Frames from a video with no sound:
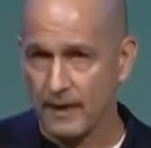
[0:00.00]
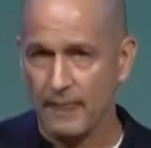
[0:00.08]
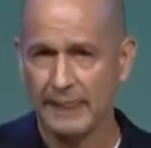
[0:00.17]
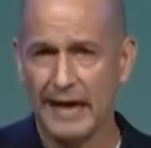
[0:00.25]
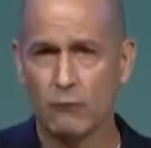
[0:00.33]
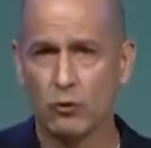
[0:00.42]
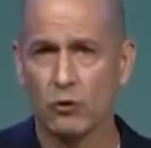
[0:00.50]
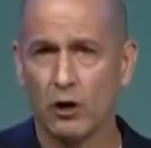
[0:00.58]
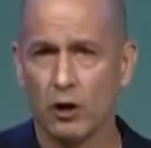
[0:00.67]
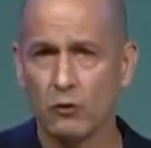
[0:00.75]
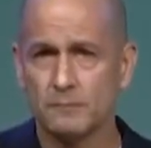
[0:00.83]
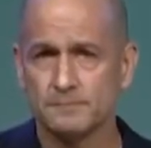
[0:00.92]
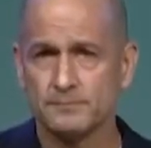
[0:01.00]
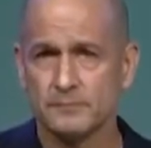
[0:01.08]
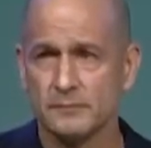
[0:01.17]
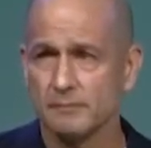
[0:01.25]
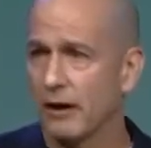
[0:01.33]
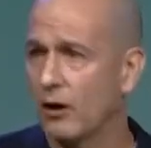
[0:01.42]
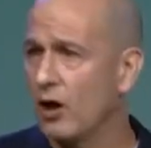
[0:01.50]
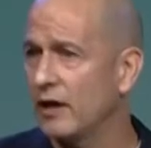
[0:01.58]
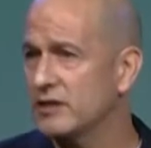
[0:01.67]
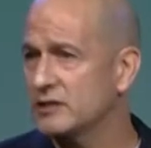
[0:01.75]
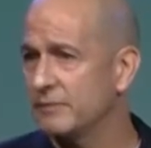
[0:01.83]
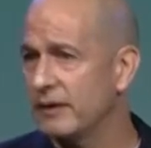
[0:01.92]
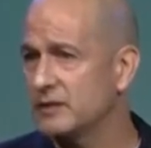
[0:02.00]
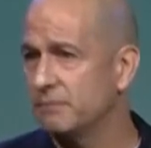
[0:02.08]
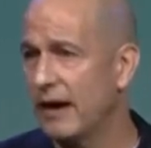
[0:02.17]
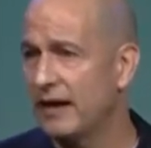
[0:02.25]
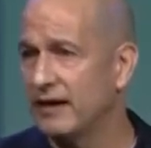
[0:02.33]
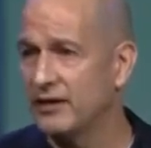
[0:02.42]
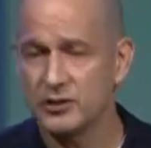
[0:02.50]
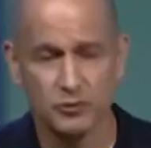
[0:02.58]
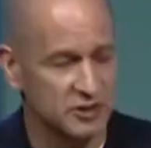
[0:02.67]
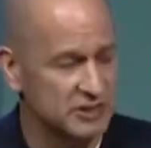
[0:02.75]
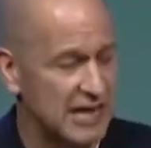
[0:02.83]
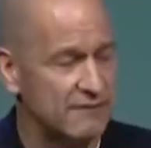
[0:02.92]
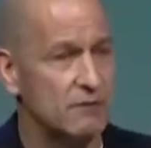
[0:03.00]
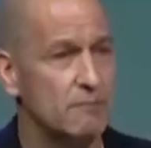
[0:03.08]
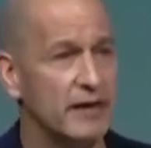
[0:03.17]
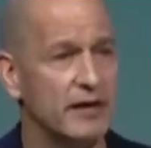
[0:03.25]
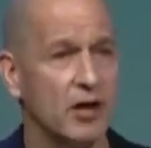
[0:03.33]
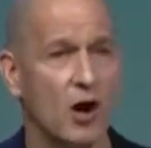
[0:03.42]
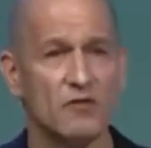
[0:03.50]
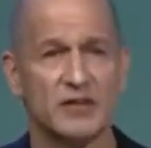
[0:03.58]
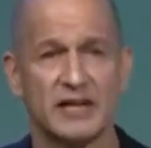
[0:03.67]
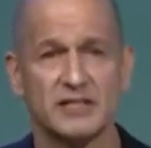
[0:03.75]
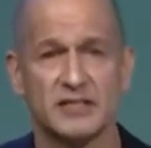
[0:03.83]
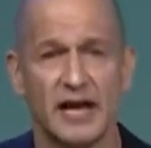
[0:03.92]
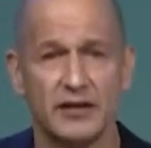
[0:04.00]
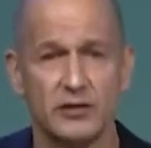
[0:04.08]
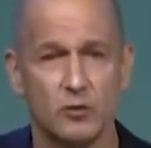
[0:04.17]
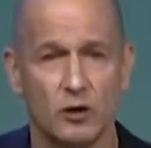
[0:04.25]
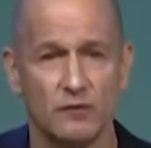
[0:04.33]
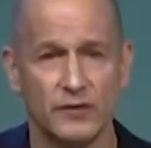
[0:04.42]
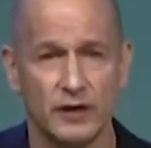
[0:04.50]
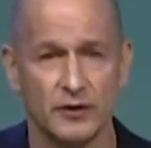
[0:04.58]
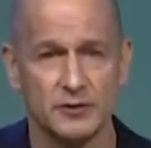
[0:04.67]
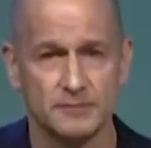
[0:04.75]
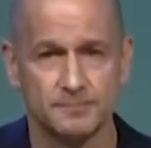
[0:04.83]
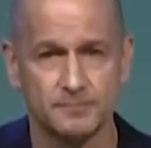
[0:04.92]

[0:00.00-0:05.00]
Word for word: That will grow, by all estimates, by an additional 7 million over the next 10 to 12 years.